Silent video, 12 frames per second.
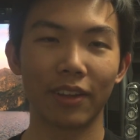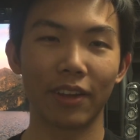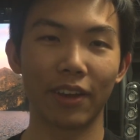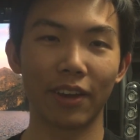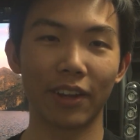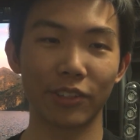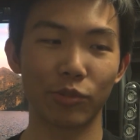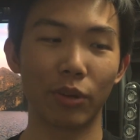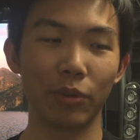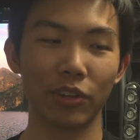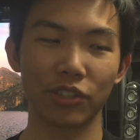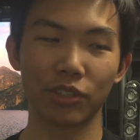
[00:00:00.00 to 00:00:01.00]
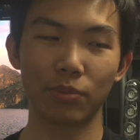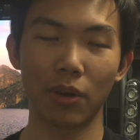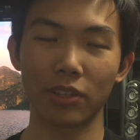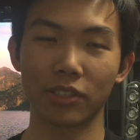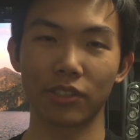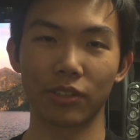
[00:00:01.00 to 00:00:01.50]
and Extreme Edition
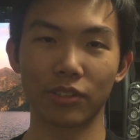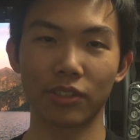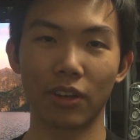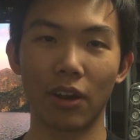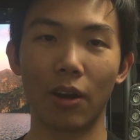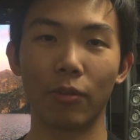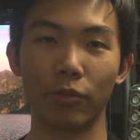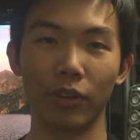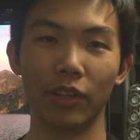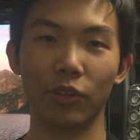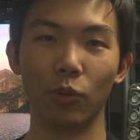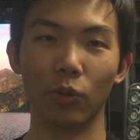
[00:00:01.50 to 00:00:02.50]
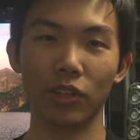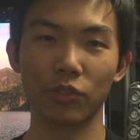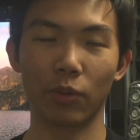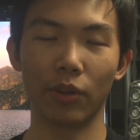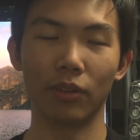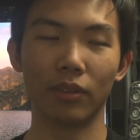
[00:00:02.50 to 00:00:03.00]
processors are really cool
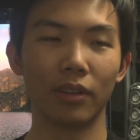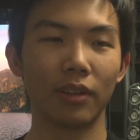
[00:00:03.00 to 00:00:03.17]
as well.